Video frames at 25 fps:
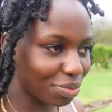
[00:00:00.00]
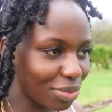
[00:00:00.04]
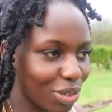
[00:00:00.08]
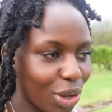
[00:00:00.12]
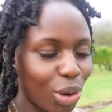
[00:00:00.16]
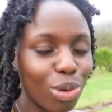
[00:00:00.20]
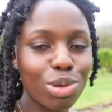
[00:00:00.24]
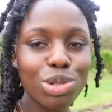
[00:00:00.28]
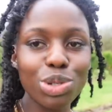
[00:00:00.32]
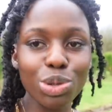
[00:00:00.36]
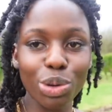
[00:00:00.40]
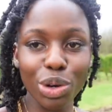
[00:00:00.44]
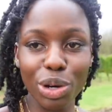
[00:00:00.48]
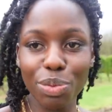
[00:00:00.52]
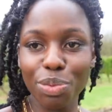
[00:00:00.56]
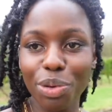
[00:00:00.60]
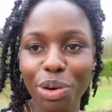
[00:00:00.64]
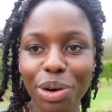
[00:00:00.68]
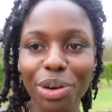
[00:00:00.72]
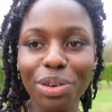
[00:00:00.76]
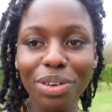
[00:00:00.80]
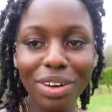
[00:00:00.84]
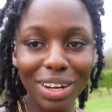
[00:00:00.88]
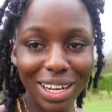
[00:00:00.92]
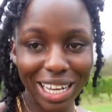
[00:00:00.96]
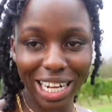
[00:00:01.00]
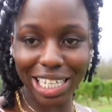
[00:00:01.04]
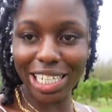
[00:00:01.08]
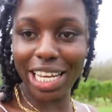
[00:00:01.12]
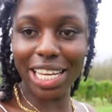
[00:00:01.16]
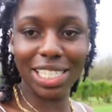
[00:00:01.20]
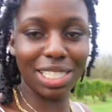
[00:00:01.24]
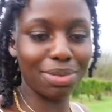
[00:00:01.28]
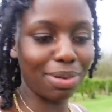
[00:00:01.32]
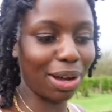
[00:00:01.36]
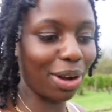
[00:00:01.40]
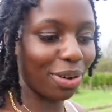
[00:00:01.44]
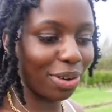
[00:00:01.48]
Cool story, bro. Gotta
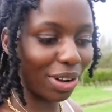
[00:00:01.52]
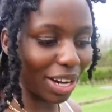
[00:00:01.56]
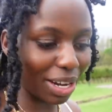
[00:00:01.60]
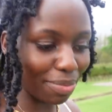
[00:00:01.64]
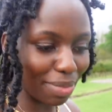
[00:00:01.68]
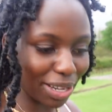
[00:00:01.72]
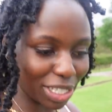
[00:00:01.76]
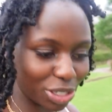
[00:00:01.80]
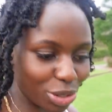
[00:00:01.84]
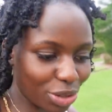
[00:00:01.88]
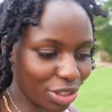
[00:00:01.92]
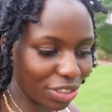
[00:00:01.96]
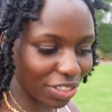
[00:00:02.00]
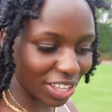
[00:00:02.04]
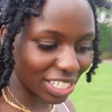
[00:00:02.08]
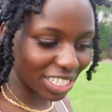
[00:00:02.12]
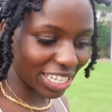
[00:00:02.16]
test them out. Gotta make sure that they're